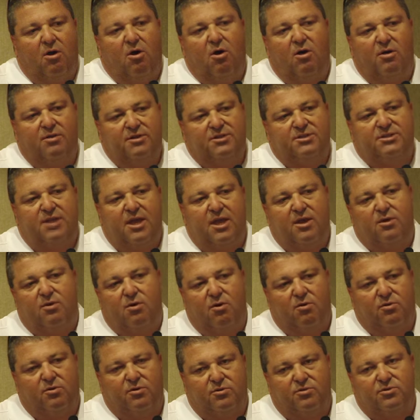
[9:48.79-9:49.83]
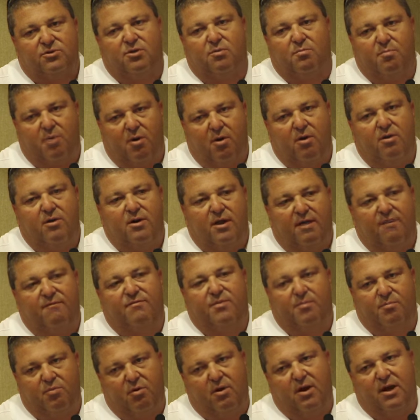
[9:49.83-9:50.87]
All the stakeholders are part of
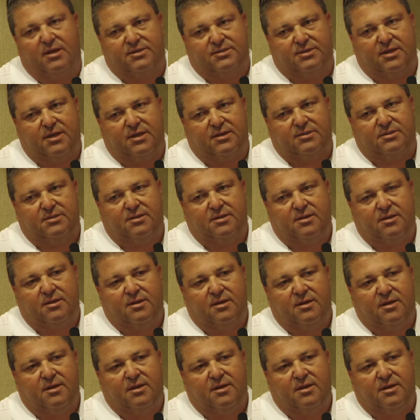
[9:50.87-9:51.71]
the process.